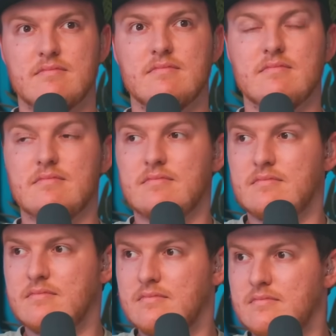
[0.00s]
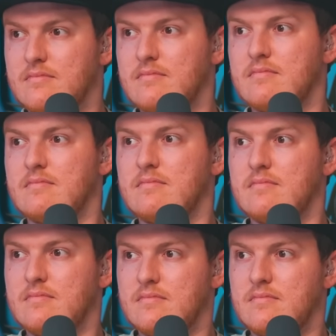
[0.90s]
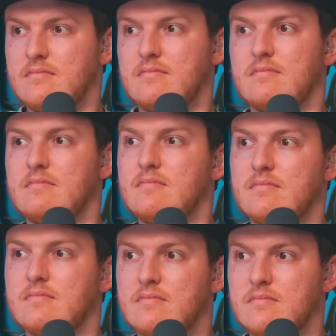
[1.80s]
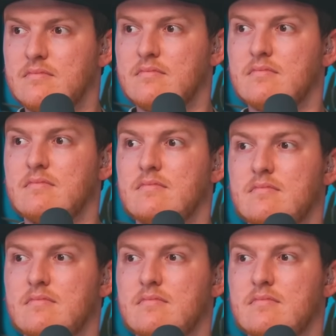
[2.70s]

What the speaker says: (silent)